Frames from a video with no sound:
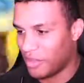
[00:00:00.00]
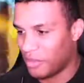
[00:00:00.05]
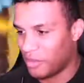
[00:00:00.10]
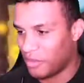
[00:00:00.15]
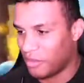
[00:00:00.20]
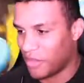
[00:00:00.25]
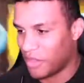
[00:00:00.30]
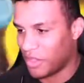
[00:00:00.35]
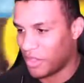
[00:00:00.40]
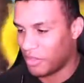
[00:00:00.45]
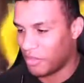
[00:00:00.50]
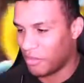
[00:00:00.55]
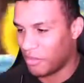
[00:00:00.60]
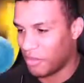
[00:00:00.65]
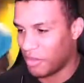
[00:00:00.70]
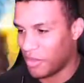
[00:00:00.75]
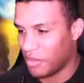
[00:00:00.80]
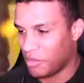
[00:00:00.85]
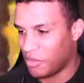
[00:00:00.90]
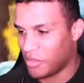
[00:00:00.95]
But the
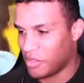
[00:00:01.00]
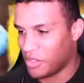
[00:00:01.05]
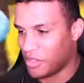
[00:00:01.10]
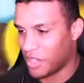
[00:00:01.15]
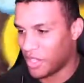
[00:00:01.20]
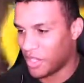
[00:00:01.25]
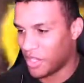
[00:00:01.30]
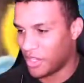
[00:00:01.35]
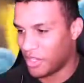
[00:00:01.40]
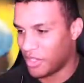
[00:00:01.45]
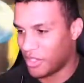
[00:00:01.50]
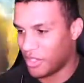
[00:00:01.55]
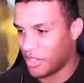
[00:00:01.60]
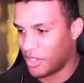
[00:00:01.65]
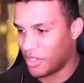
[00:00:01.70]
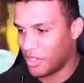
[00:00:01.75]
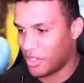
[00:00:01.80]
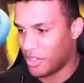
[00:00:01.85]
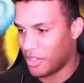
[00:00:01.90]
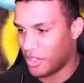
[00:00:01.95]
music,
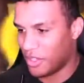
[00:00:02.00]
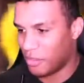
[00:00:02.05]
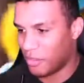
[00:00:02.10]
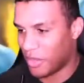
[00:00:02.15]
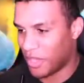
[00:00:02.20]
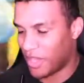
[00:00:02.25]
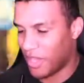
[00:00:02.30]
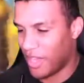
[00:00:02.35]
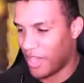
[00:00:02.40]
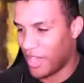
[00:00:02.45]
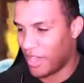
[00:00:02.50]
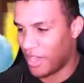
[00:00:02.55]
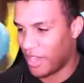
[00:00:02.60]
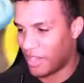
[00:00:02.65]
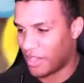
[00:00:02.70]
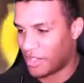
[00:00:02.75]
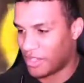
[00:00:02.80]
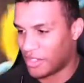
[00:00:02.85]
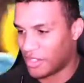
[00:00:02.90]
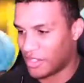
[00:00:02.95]
the
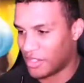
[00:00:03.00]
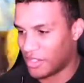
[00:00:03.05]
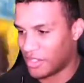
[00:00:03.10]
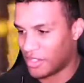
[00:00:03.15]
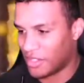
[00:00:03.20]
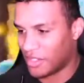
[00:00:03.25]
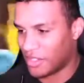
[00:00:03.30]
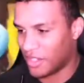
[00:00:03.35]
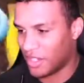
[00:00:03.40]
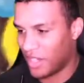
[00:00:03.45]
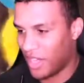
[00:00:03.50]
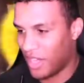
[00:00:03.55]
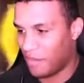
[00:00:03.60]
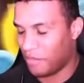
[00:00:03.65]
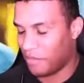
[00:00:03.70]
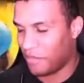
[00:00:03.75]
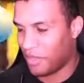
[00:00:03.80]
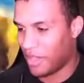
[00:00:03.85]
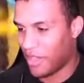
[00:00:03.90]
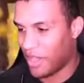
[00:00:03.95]
mechanics, the
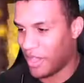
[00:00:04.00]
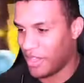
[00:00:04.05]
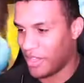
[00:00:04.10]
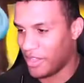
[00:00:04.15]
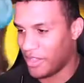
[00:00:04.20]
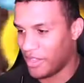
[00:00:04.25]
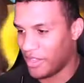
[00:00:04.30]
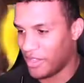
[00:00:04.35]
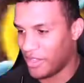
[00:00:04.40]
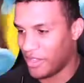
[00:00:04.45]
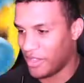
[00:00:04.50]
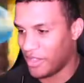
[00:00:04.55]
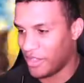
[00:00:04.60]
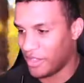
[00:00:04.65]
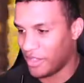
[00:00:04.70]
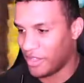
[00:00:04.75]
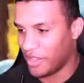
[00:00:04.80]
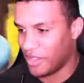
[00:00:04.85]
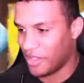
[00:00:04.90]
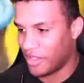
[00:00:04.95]
gameplay,
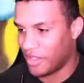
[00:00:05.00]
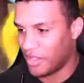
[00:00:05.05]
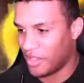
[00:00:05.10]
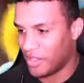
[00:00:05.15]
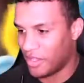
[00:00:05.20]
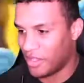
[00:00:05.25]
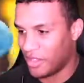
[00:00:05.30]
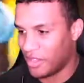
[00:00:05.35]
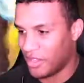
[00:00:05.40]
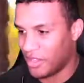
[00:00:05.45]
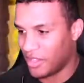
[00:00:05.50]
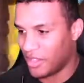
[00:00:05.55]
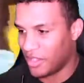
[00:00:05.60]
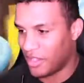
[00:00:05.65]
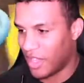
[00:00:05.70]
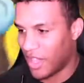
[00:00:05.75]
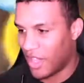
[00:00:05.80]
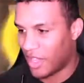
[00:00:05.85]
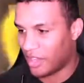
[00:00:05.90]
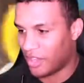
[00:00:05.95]
the
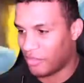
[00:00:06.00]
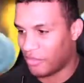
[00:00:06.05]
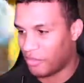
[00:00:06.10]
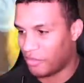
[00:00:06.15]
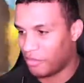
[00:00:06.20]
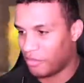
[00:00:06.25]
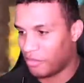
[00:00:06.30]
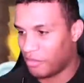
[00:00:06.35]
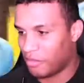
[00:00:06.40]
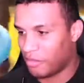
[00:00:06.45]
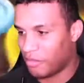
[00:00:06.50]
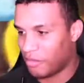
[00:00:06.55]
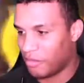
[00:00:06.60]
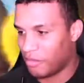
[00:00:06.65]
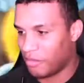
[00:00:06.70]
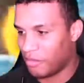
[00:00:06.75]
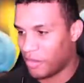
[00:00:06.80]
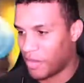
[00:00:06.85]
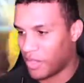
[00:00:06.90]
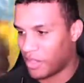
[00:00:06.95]
lack of
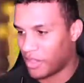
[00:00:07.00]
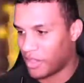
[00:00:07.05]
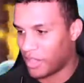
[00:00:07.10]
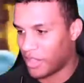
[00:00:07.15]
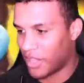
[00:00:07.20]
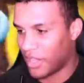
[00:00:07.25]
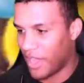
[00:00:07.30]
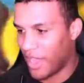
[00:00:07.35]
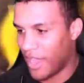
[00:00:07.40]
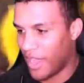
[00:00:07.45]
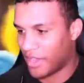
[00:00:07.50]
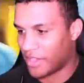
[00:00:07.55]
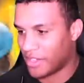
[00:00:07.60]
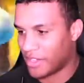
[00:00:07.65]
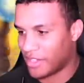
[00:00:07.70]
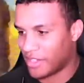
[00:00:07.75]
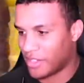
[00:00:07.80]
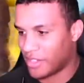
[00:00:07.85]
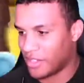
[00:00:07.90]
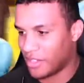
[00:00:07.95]
Big the
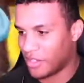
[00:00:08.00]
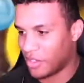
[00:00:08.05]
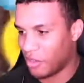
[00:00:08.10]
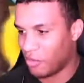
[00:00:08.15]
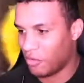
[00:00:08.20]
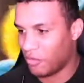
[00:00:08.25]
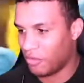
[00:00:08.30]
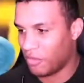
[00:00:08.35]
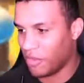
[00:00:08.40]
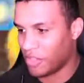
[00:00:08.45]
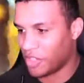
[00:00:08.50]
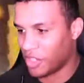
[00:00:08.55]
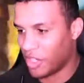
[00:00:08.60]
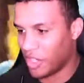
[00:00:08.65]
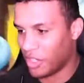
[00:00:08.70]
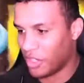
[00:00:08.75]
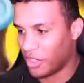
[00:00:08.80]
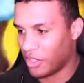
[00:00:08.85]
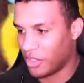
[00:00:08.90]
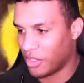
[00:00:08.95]
Cat, no fishing,